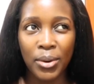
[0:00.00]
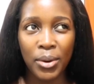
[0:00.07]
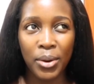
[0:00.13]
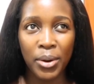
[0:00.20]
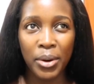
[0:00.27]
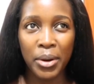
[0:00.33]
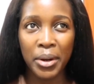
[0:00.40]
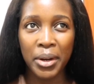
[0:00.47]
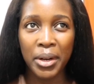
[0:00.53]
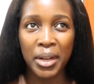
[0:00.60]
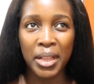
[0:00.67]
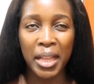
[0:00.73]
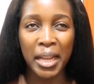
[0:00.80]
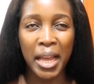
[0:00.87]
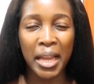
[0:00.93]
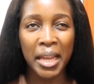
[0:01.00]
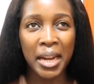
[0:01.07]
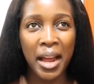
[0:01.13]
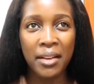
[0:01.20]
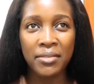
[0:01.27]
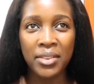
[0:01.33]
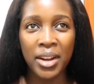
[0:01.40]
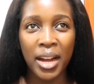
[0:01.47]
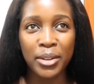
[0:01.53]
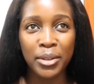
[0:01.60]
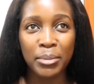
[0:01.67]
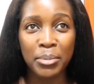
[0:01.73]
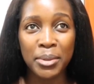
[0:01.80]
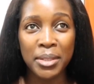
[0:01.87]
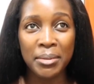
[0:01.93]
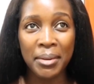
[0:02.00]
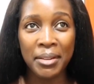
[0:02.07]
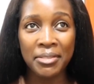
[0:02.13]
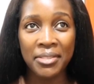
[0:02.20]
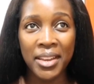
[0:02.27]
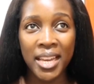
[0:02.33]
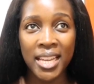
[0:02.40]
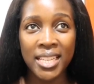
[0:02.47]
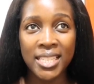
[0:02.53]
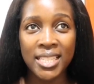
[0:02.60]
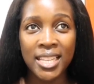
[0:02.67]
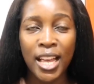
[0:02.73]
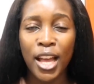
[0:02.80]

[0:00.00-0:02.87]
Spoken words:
Or like I get avocado and put in my face.